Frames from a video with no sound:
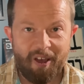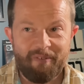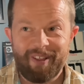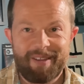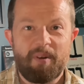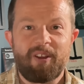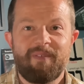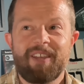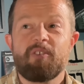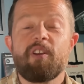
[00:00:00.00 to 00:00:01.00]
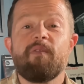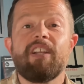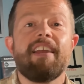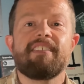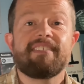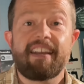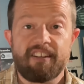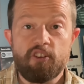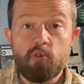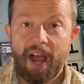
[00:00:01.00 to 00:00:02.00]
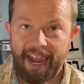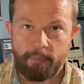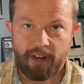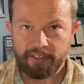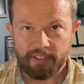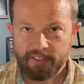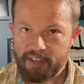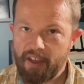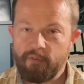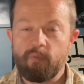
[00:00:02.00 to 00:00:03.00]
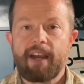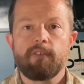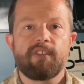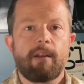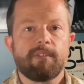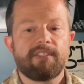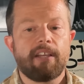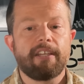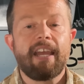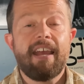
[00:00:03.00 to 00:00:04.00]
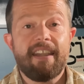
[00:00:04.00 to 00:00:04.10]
of like market value or even like setting new high prices for records that I was selling.